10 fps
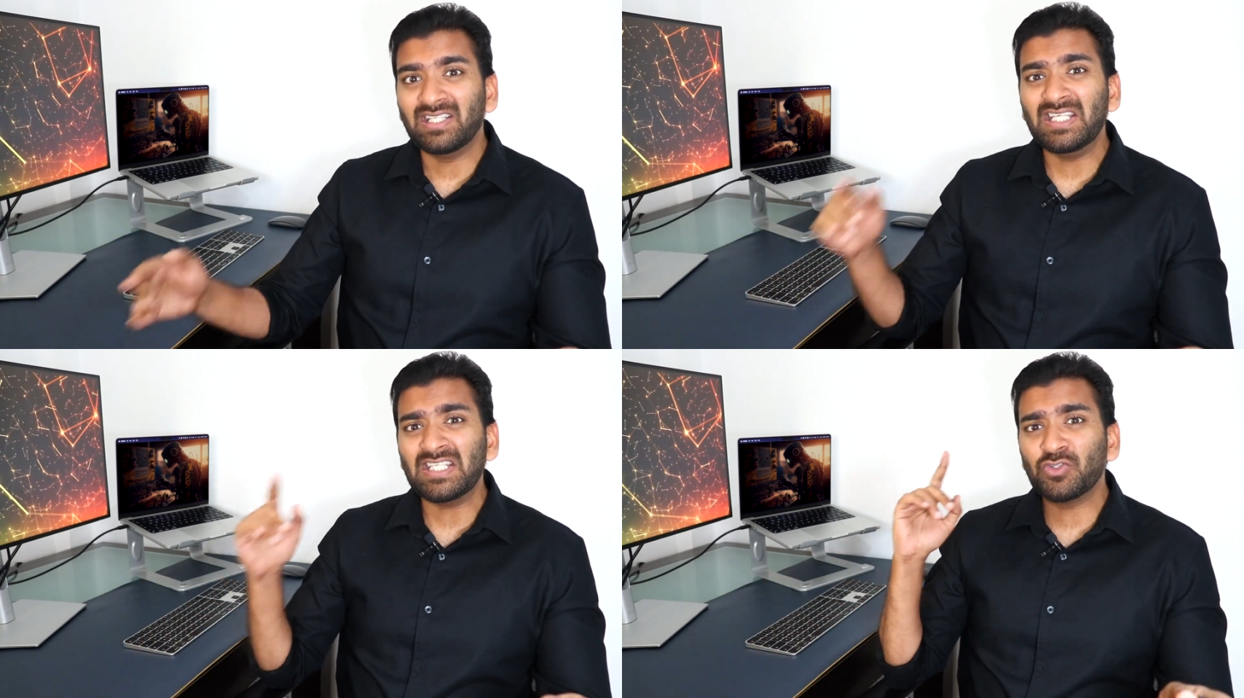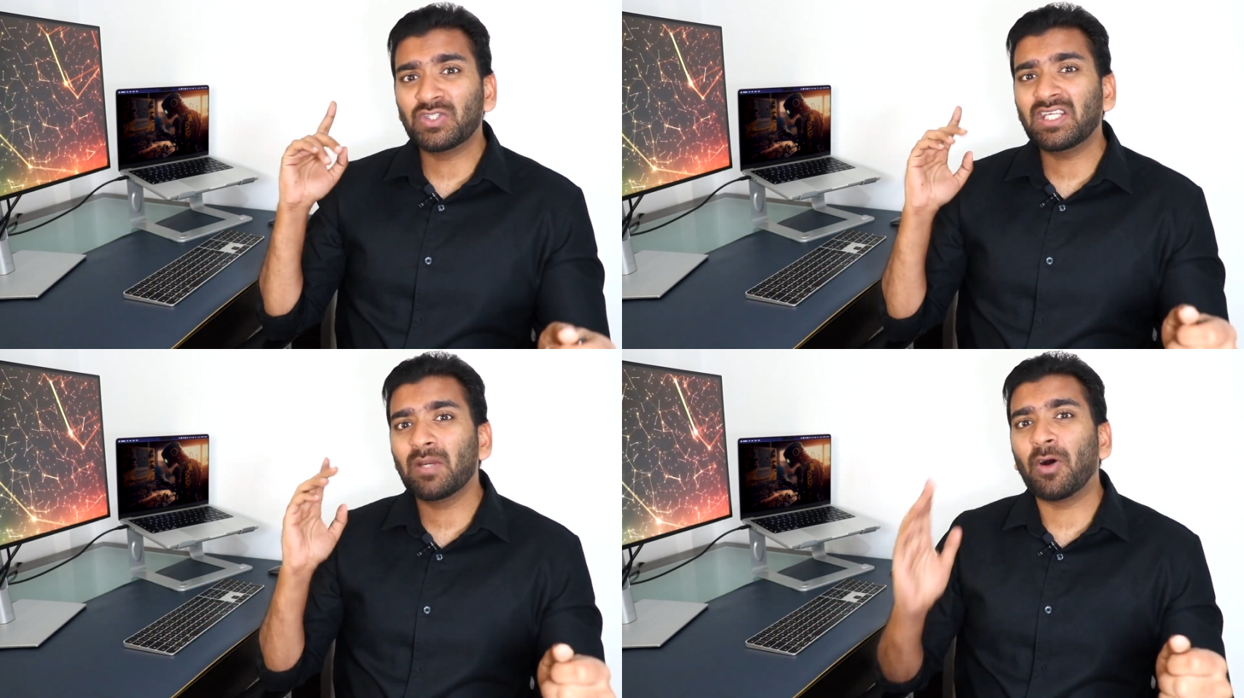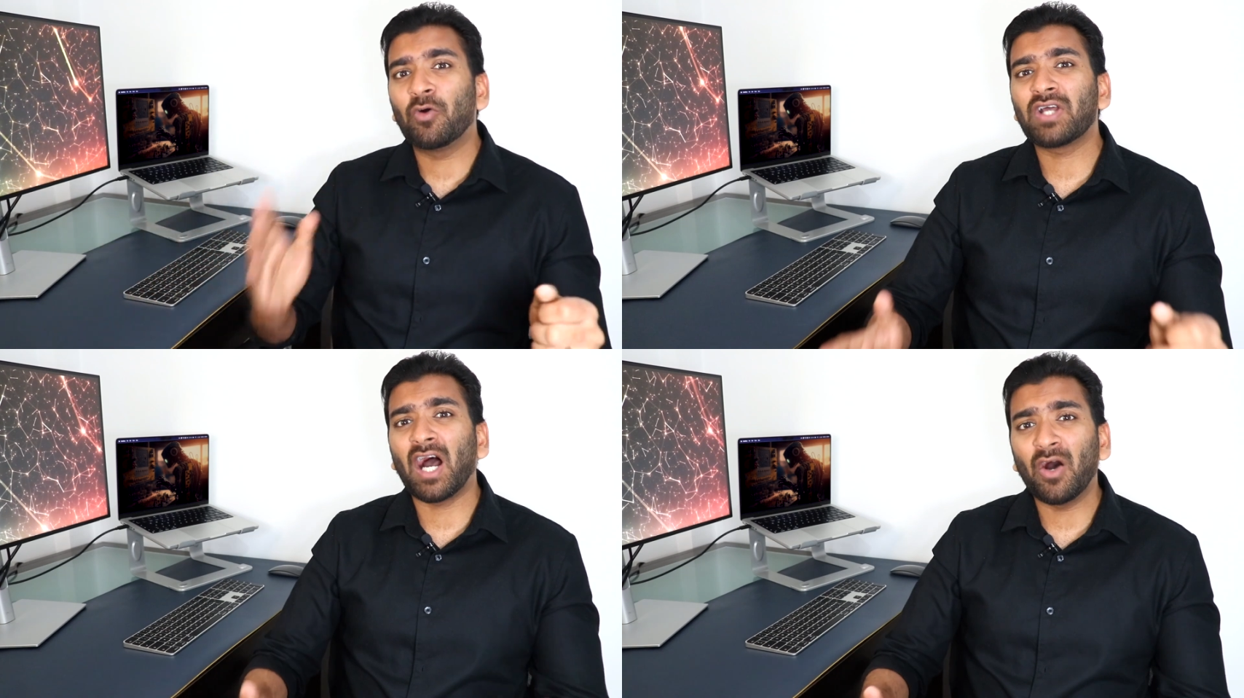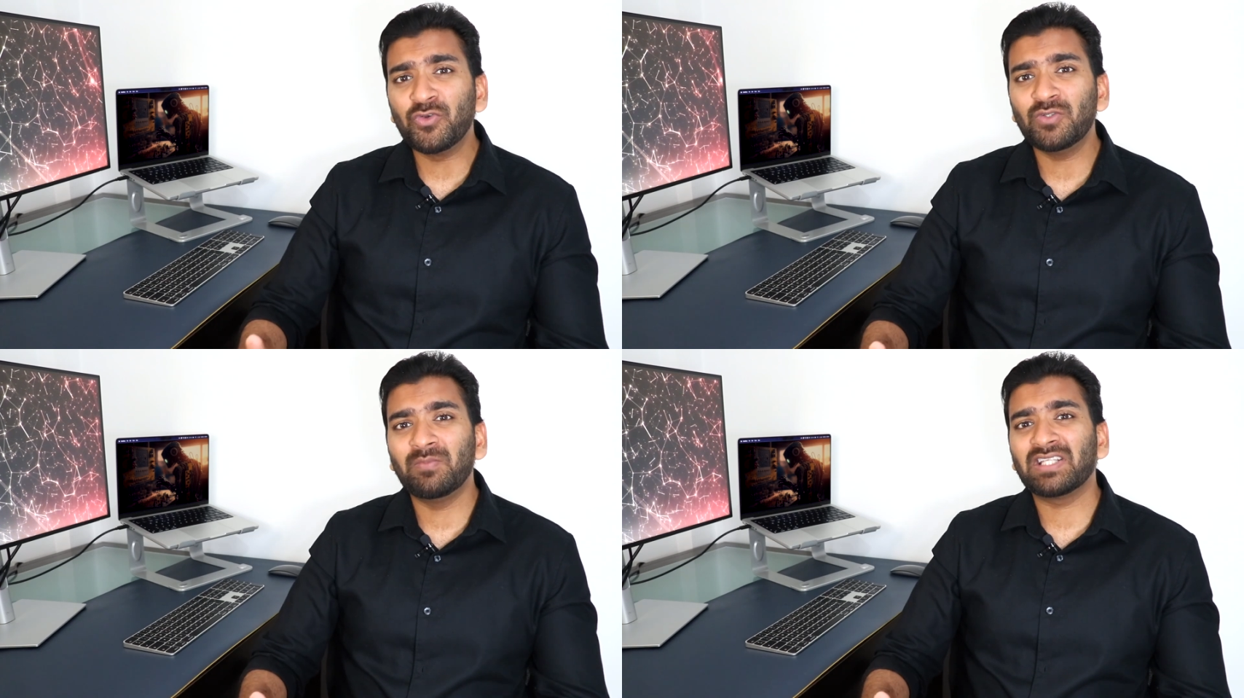need to think about
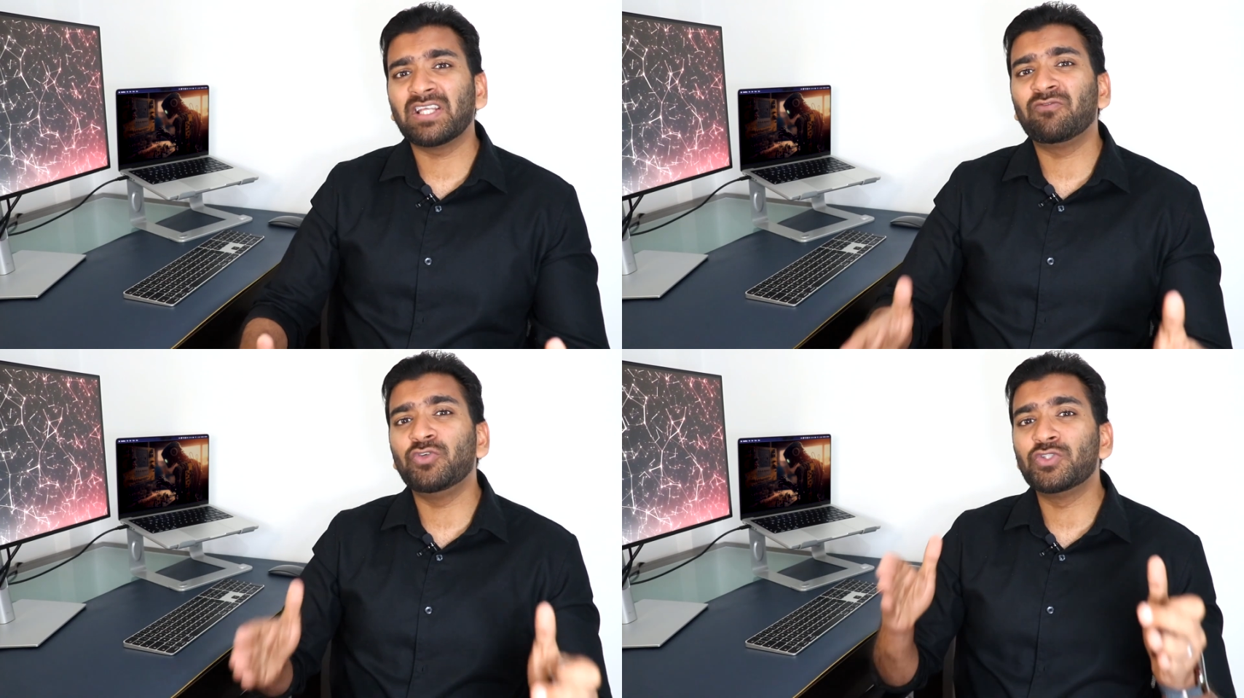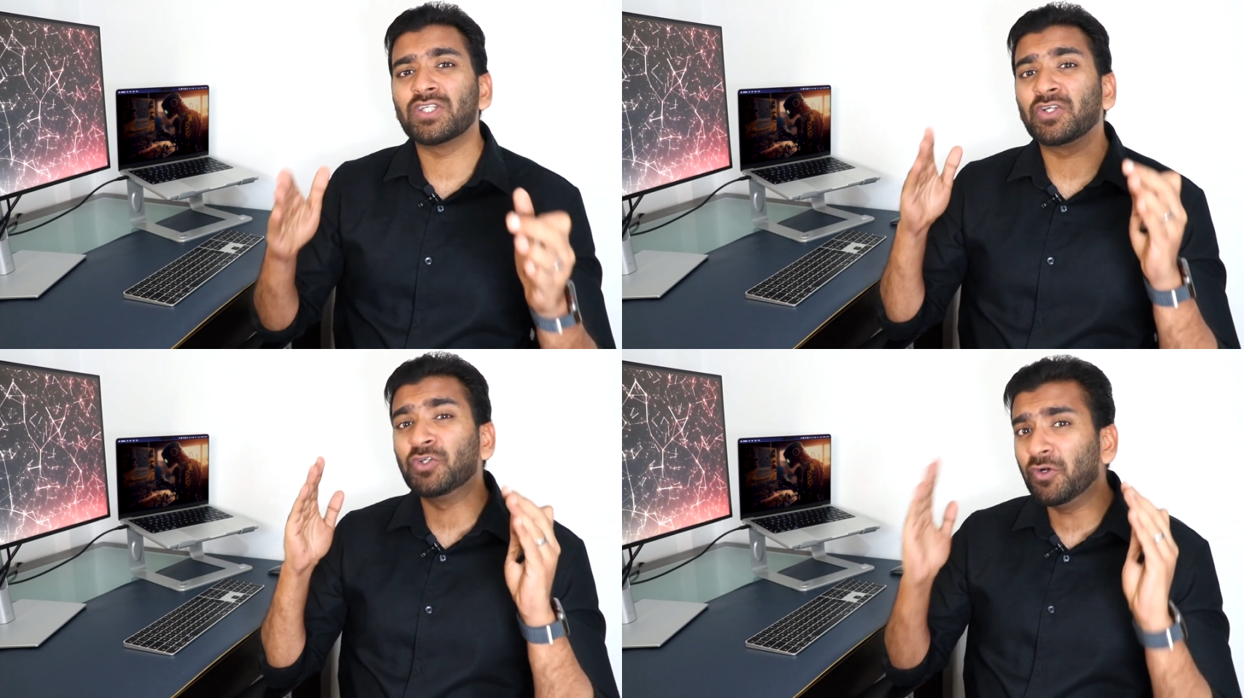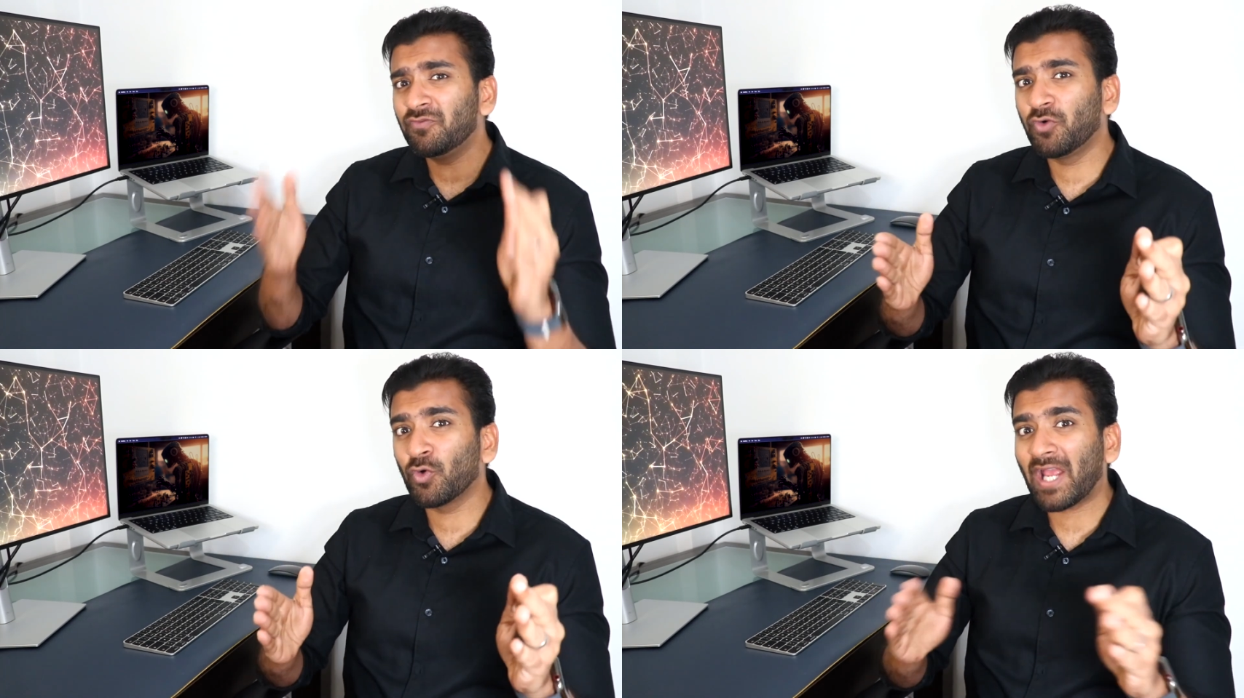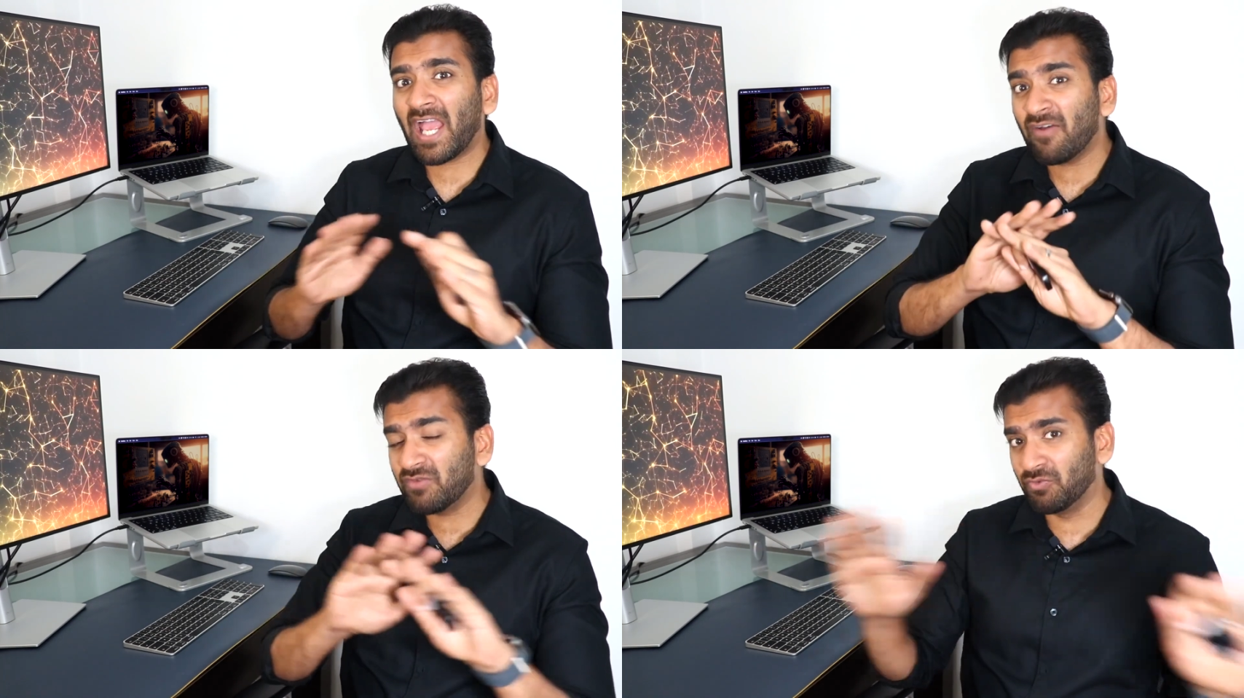how to make that future good for
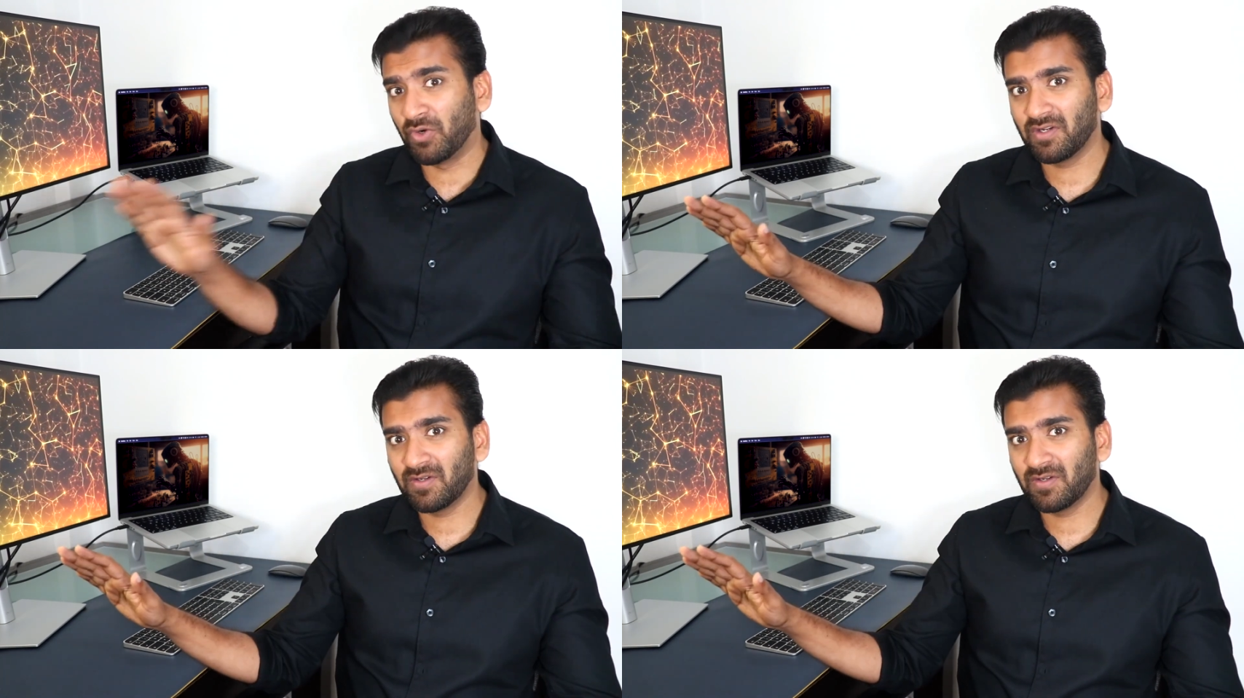everyone.